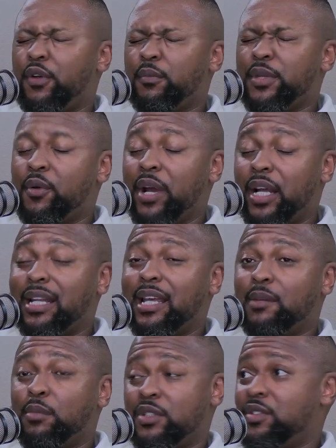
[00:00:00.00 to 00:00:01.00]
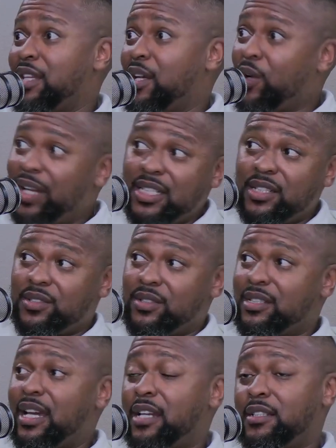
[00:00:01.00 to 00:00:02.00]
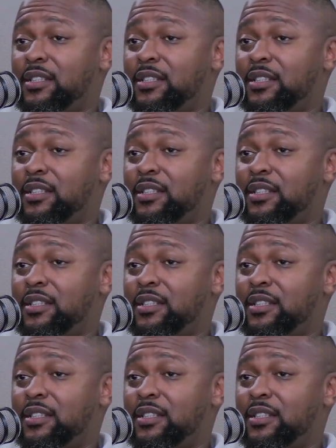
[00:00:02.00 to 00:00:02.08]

the record labels to the collecting societies.